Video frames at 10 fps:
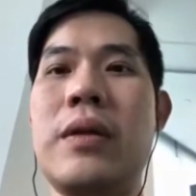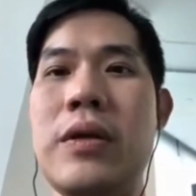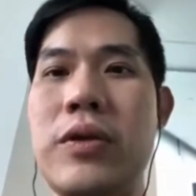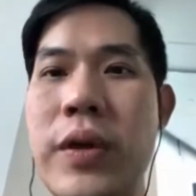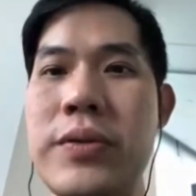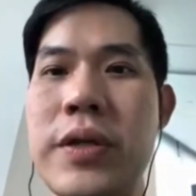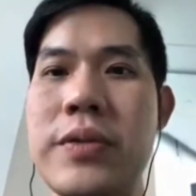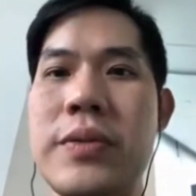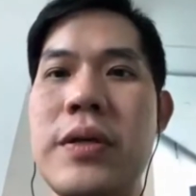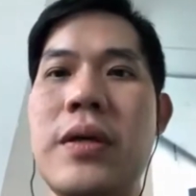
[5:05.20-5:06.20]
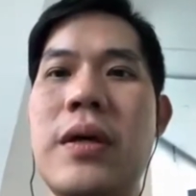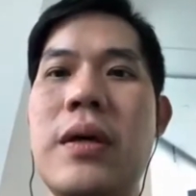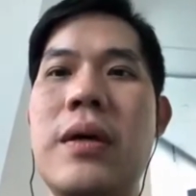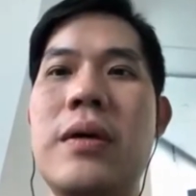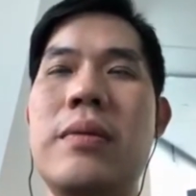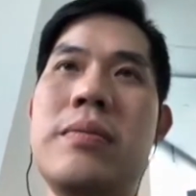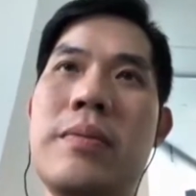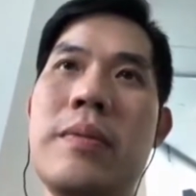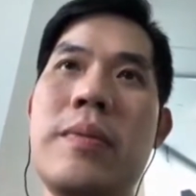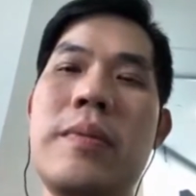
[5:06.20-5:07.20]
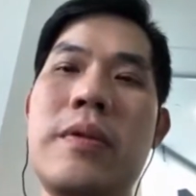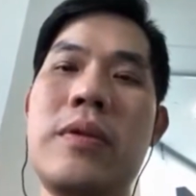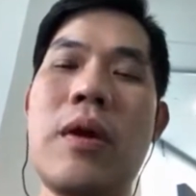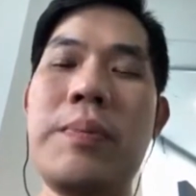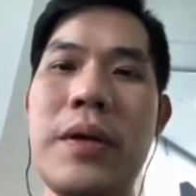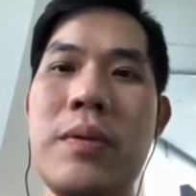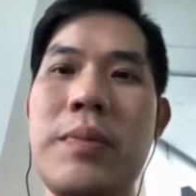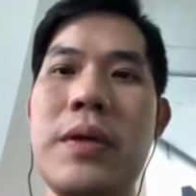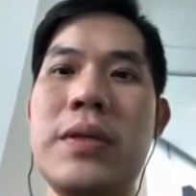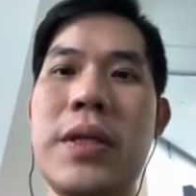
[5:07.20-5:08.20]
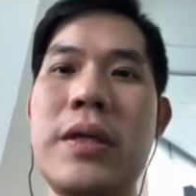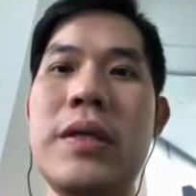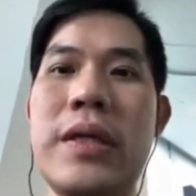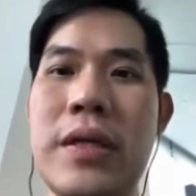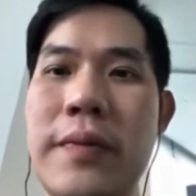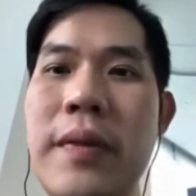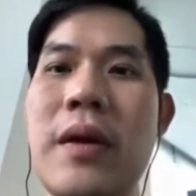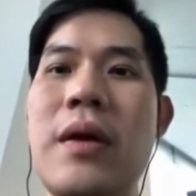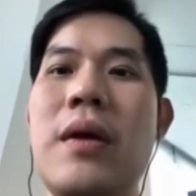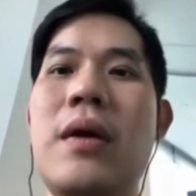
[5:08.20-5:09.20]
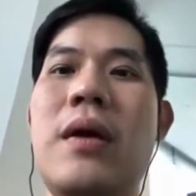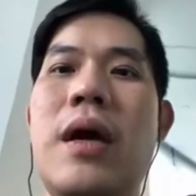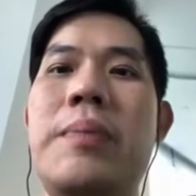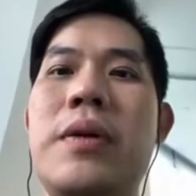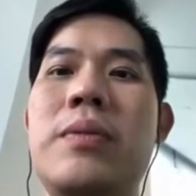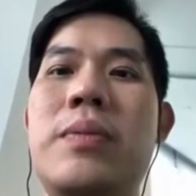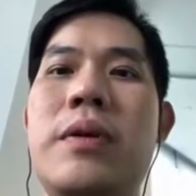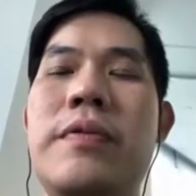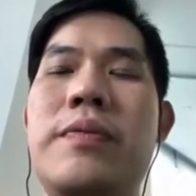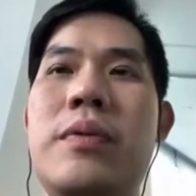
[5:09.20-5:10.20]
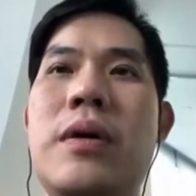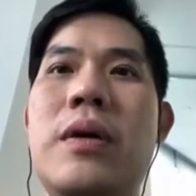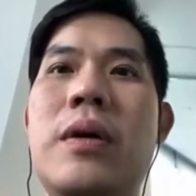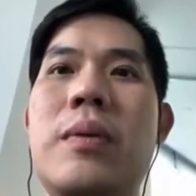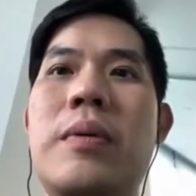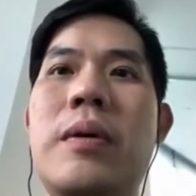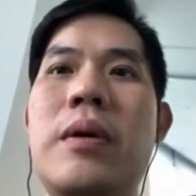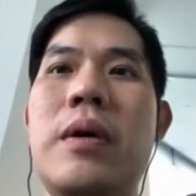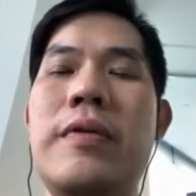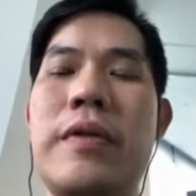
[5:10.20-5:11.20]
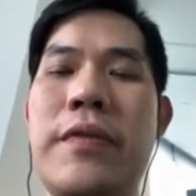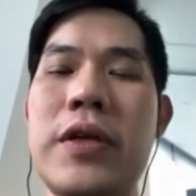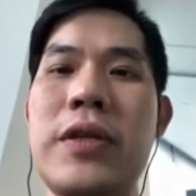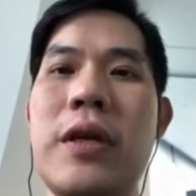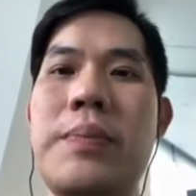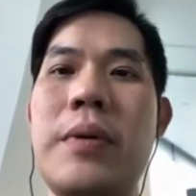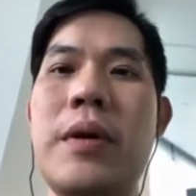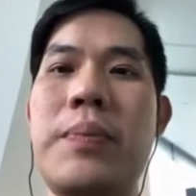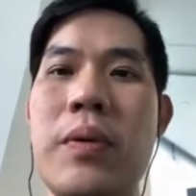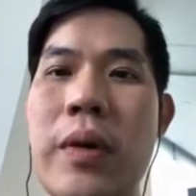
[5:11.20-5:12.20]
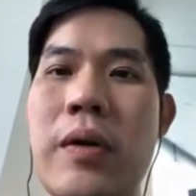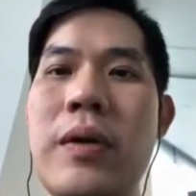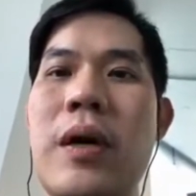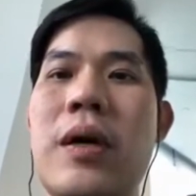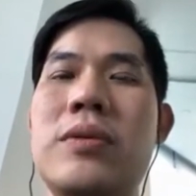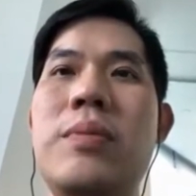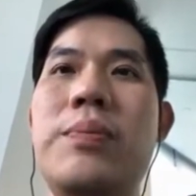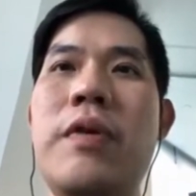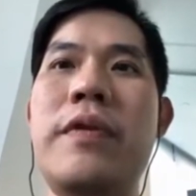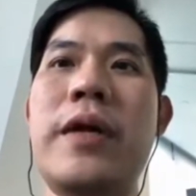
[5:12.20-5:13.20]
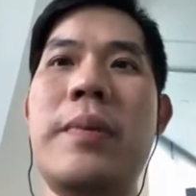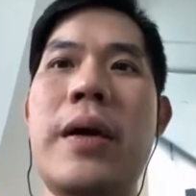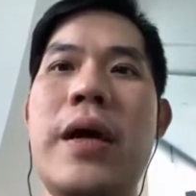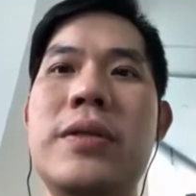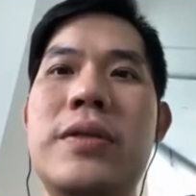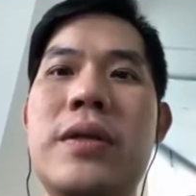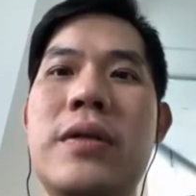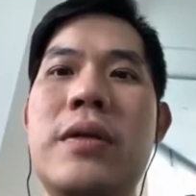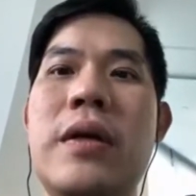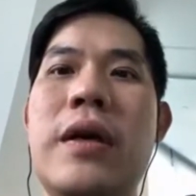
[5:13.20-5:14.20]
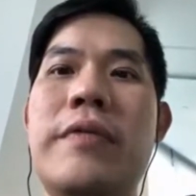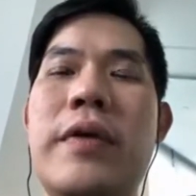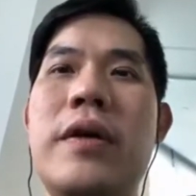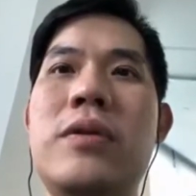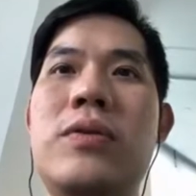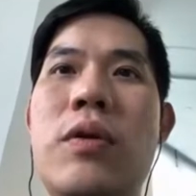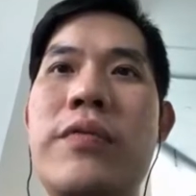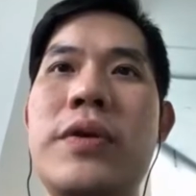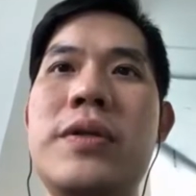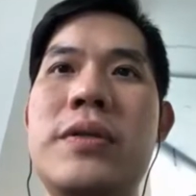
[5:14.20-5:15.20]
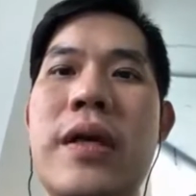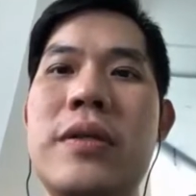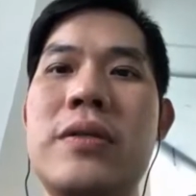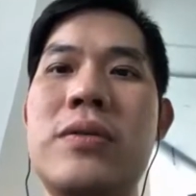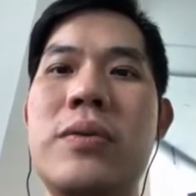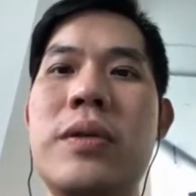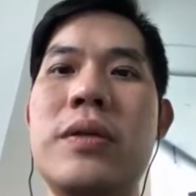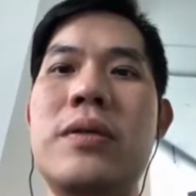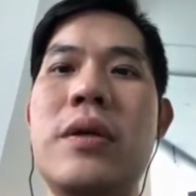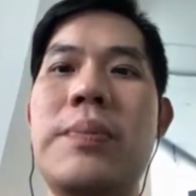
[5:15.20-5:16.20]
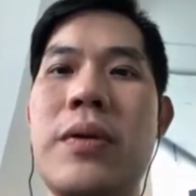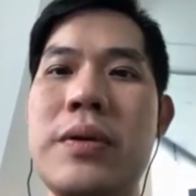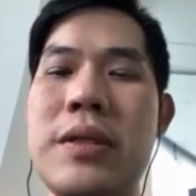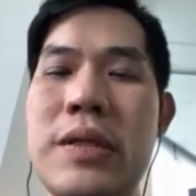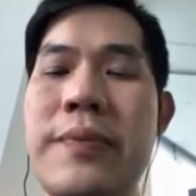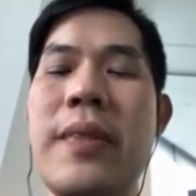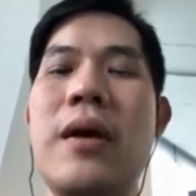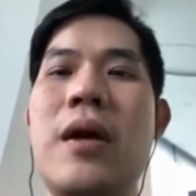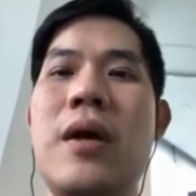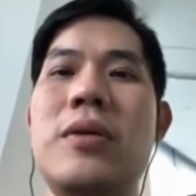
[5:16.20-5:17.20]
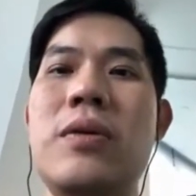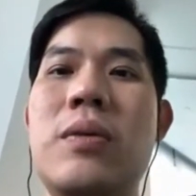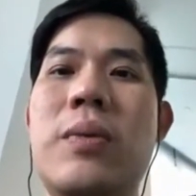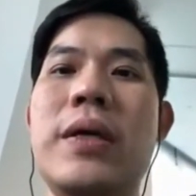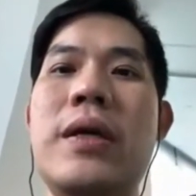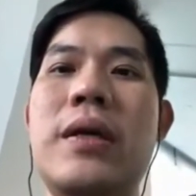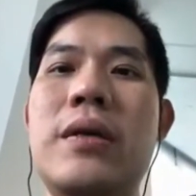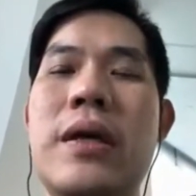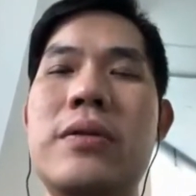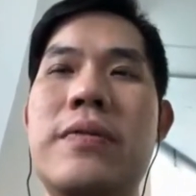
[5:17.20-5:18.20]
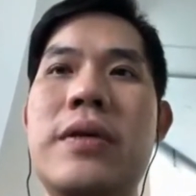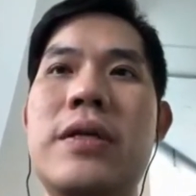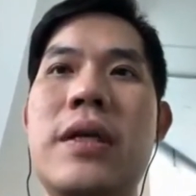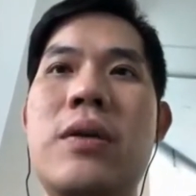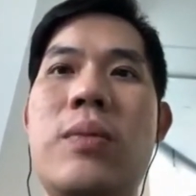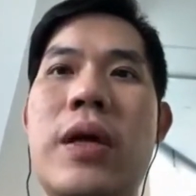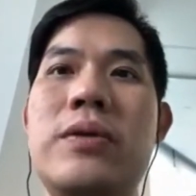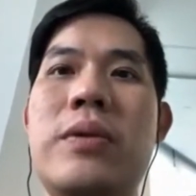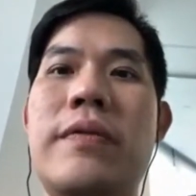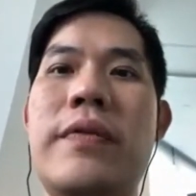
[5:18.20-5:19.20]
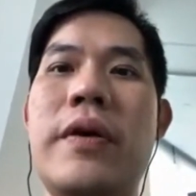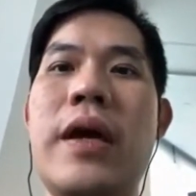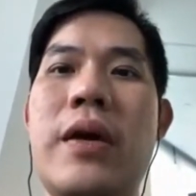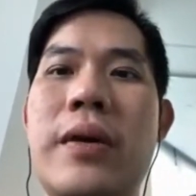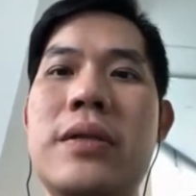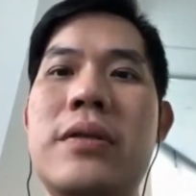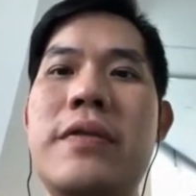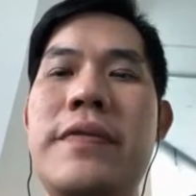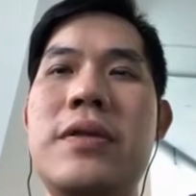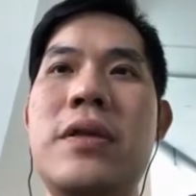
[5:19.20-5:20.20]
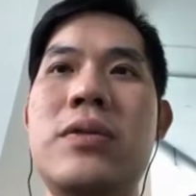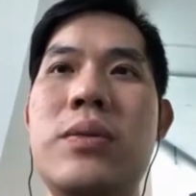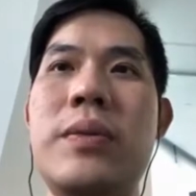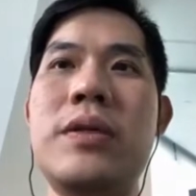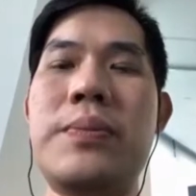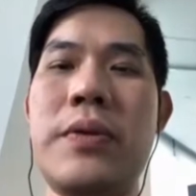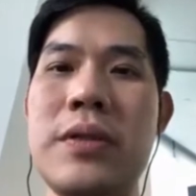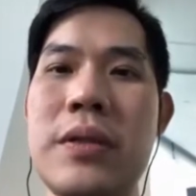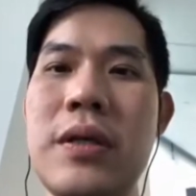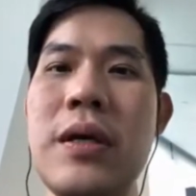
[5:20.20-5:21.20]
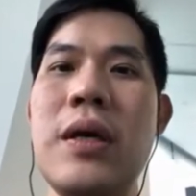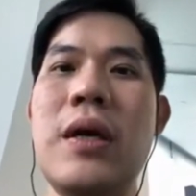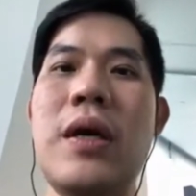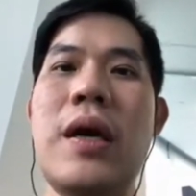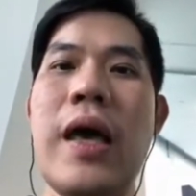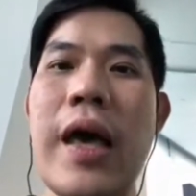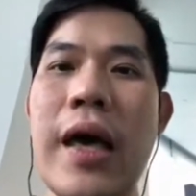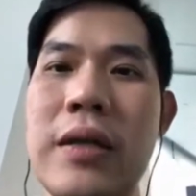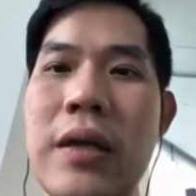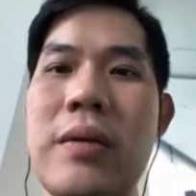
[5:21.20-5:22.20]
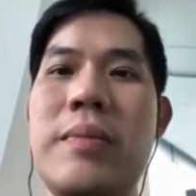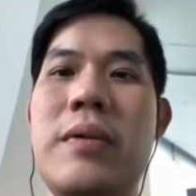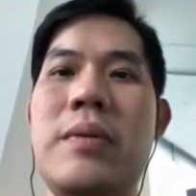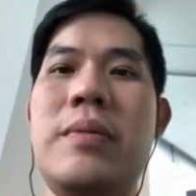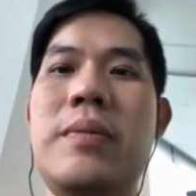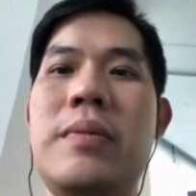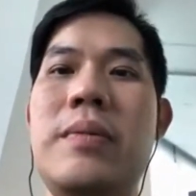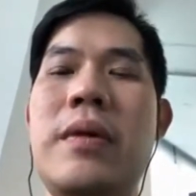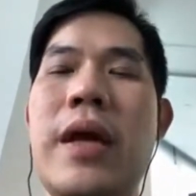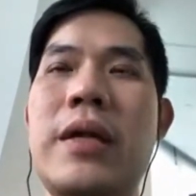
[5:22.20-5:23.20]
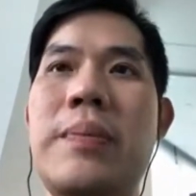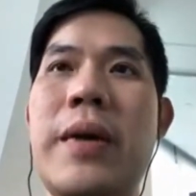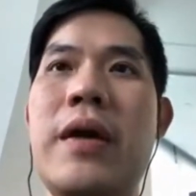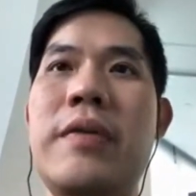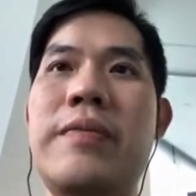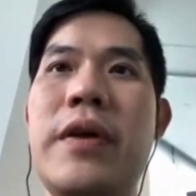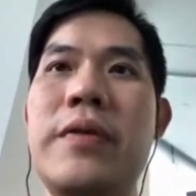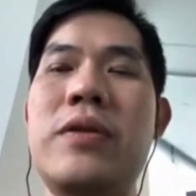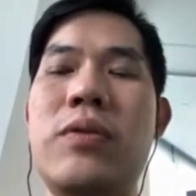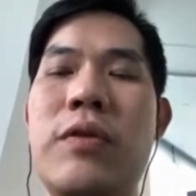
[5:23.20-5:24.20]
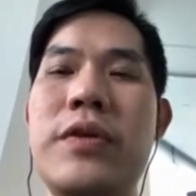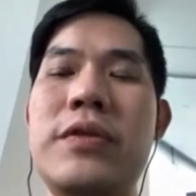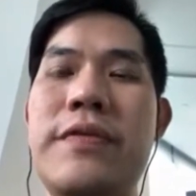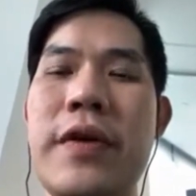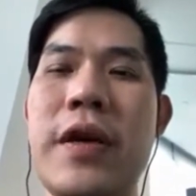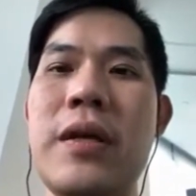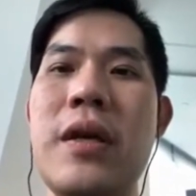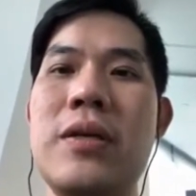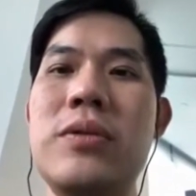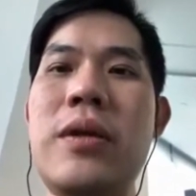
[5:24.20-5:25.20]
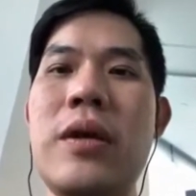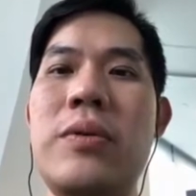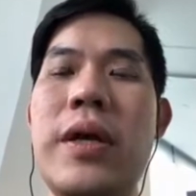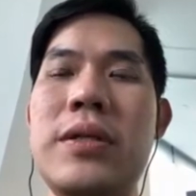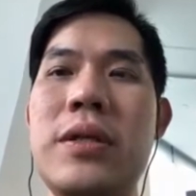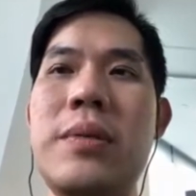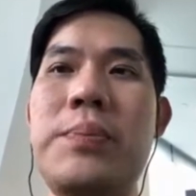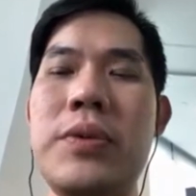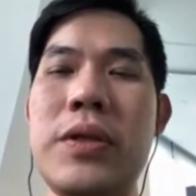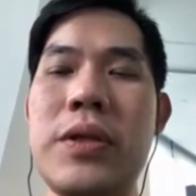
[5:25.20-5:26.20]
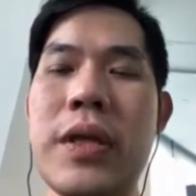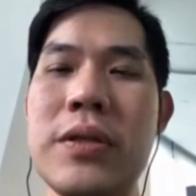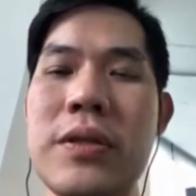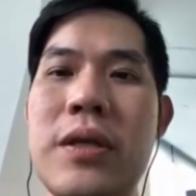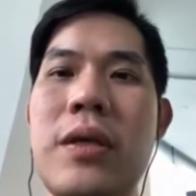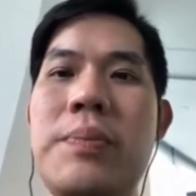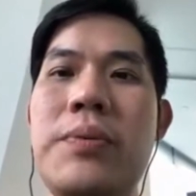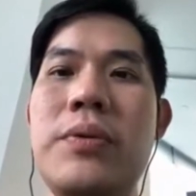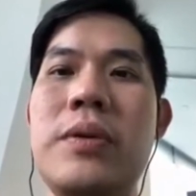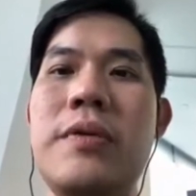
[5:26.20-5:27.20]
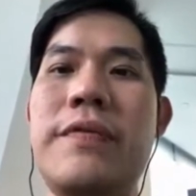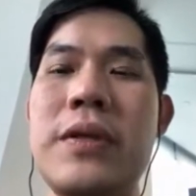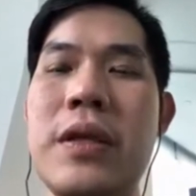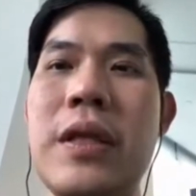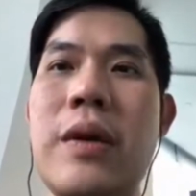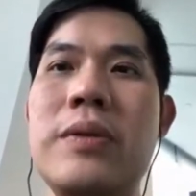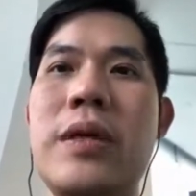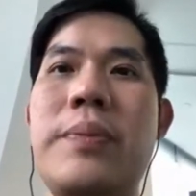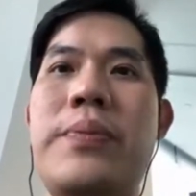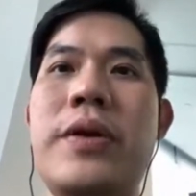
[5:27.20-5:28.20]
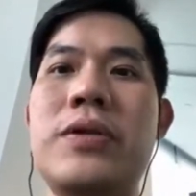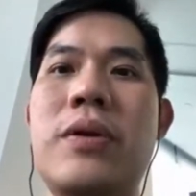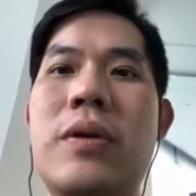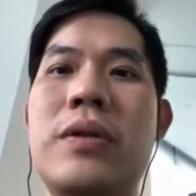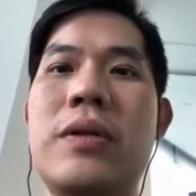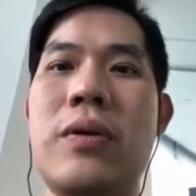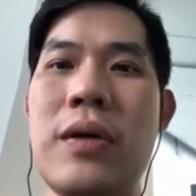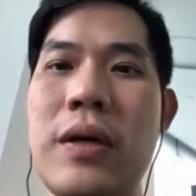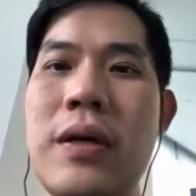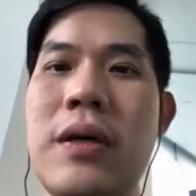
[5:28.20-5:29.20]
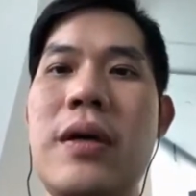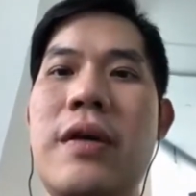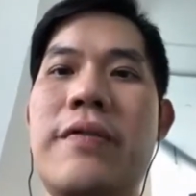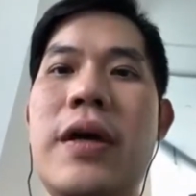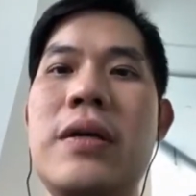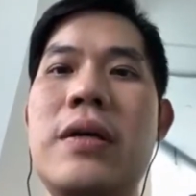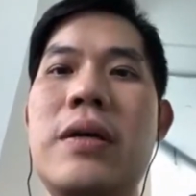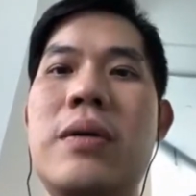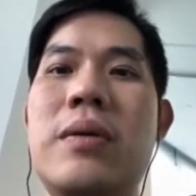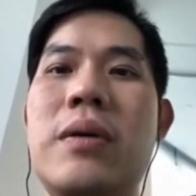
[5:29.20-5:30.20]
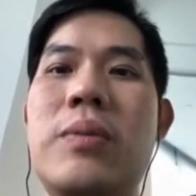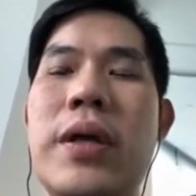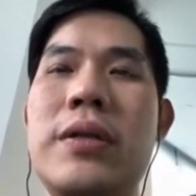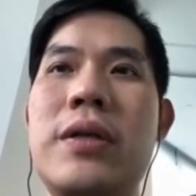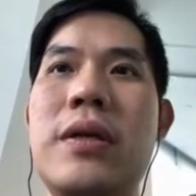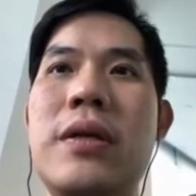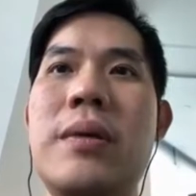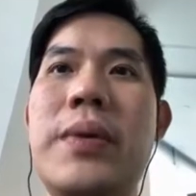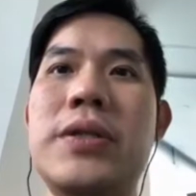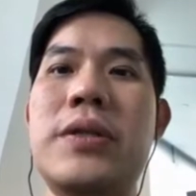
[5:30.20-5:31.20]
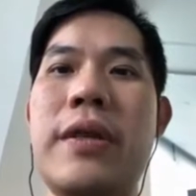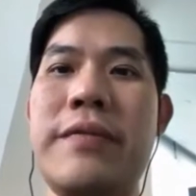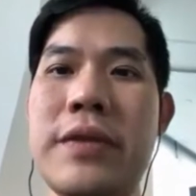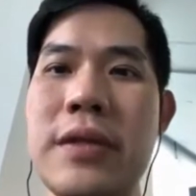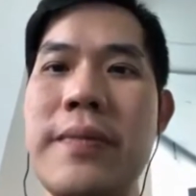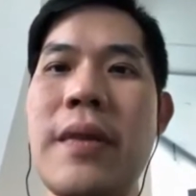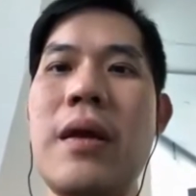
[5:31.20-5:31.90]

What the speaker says: the US Treasury top pick will be Janet Yellen, coupled with the Fed Chair Powell. So both of them are actually have a very dovish stance towards policy. So what Yellen does over here, Yellen wants to have very aggressive fiscal stimulus policy, added by a very dovish Fed. So that could actually potentially put further downside pressure on the dollar via a widening budget deficit.